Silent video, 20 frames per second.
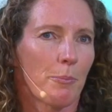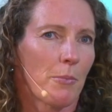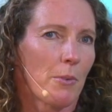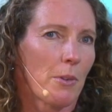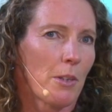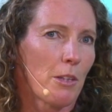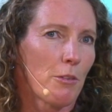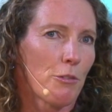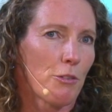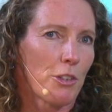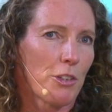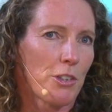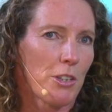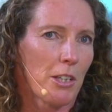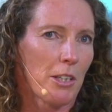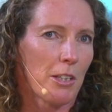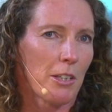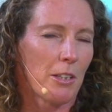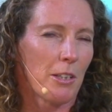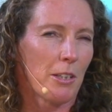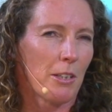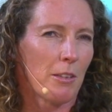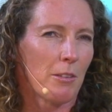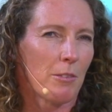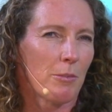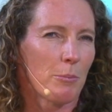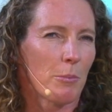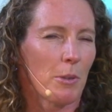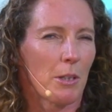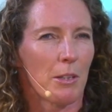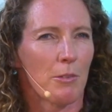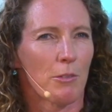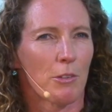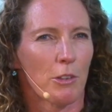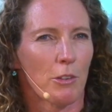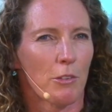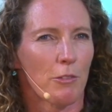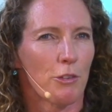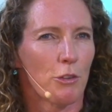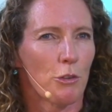every day, even a
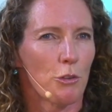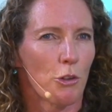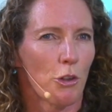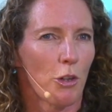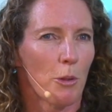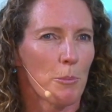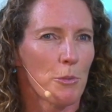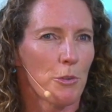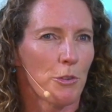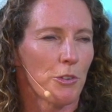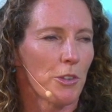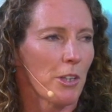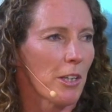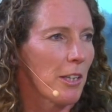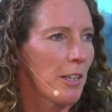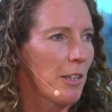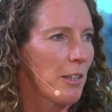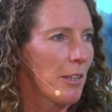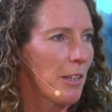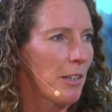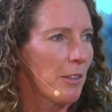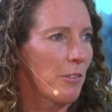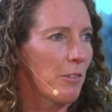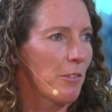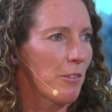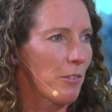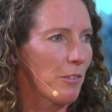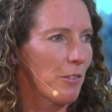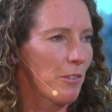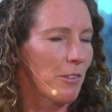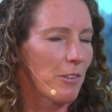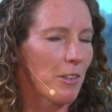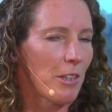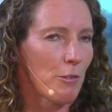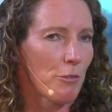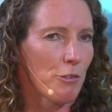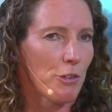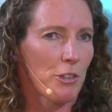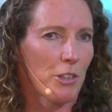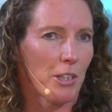few times a day, and
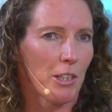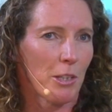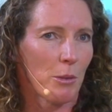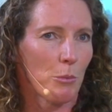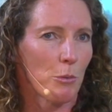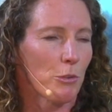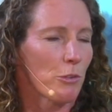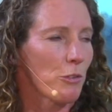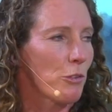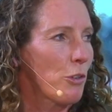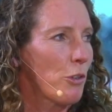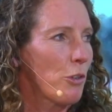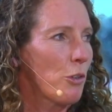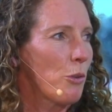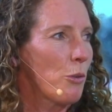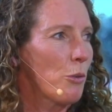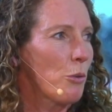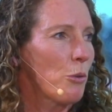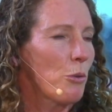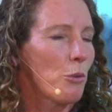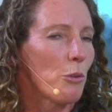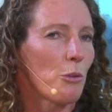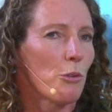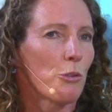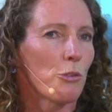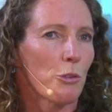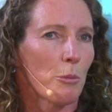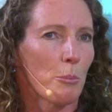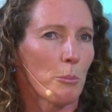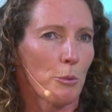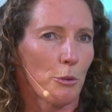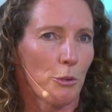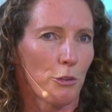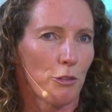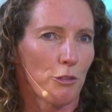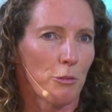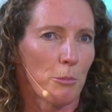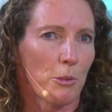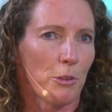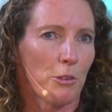every day there was huge
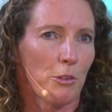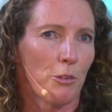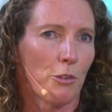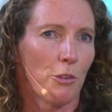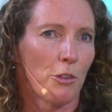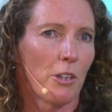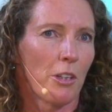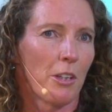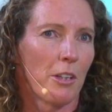improvement in her.